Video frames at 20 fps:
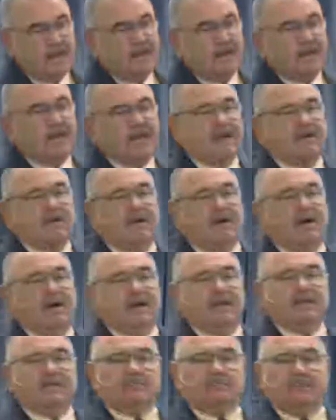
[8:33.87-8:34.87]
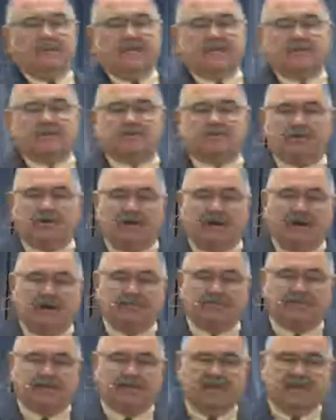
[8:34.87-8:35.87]
Later on in the ministry
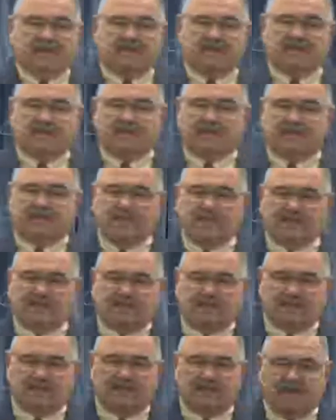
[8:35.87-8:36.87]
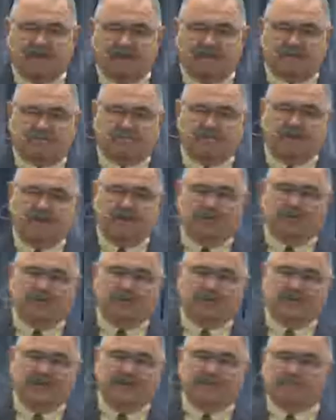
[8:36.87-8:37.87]
of Jesus, Jesus takes Peter,
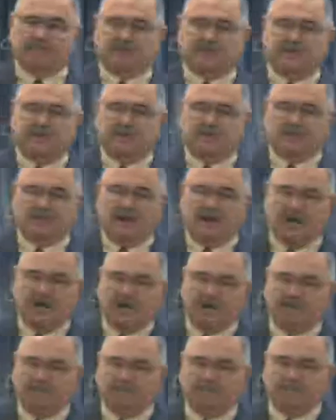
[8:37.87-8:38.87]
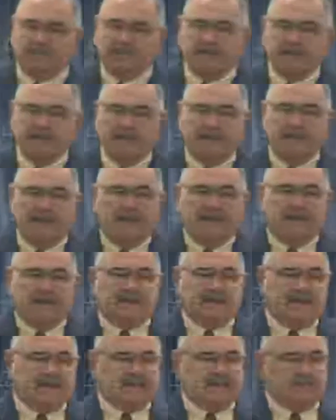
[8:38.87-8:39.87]
James, and John. He
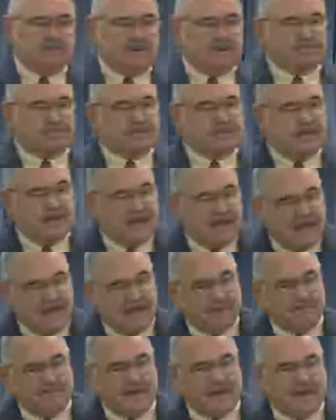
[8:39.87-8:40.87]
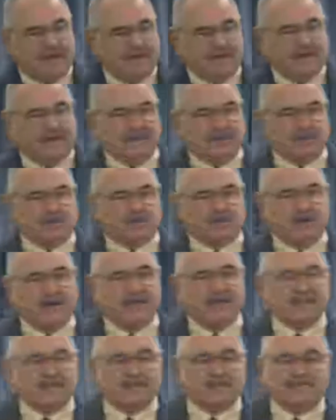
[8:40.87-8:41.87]
takes them up to a high mountain. He's
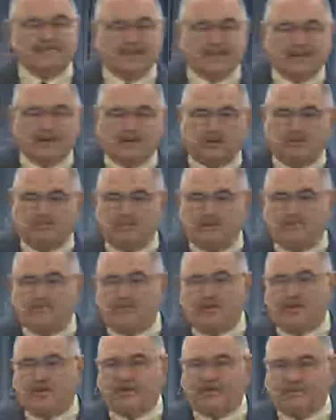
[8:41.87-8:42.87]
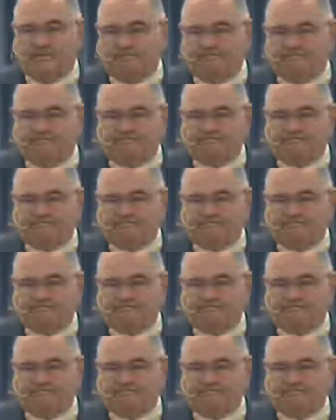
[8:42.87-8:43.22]
transfigured before them.